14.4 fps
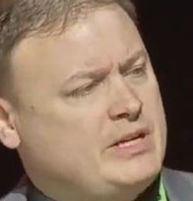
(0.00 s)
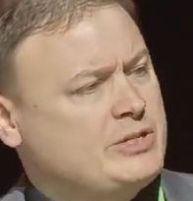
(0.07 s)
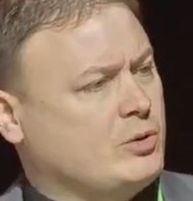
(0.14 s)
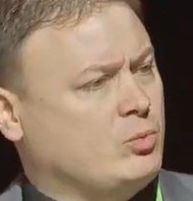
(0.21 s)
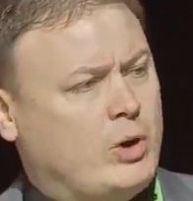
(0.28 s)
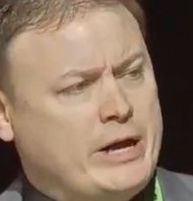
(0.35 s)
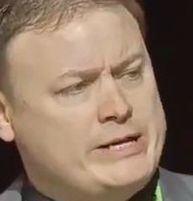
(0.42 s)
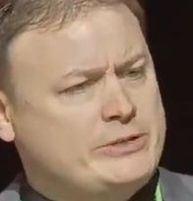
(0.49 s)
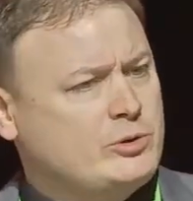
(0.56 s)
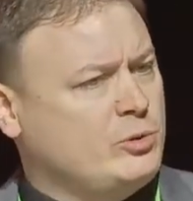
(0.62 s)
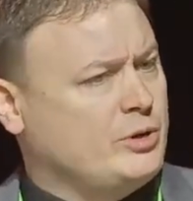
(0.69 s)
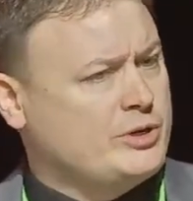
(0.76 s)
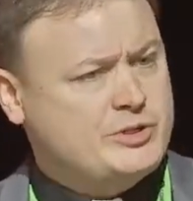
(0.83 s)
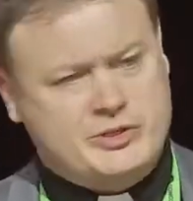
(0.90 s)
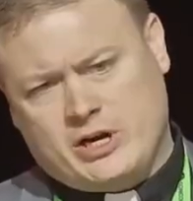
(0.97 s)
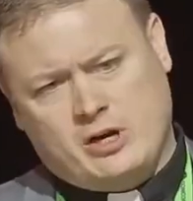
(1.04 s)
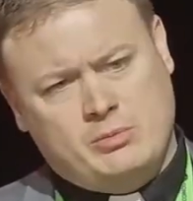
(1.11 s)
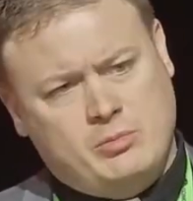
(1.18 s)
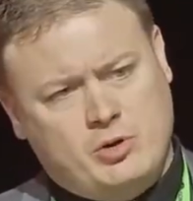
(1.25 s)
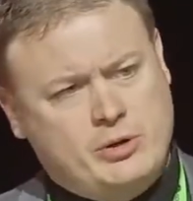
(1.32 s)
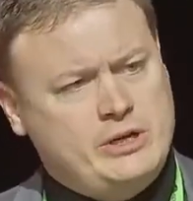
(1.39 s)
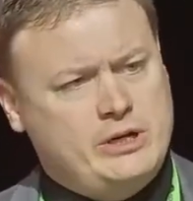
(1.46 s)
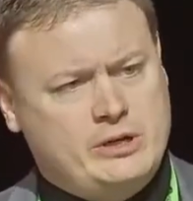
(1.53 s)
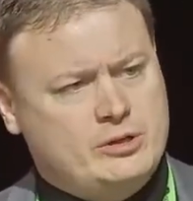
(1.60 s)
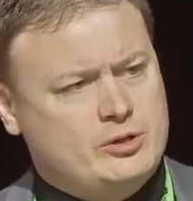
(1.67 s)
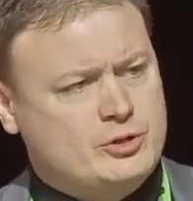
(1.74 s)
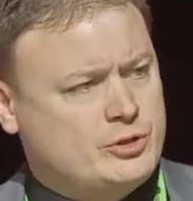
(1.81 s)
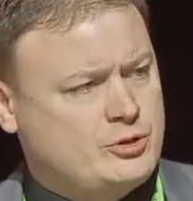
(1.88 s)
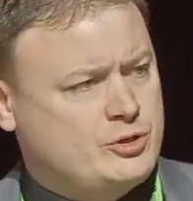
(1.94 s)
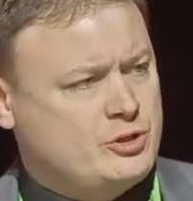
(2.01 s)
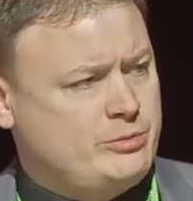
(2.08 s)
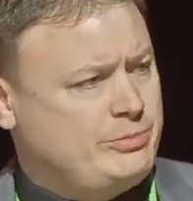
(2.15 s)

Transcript: is a rite or a ceremony in the church.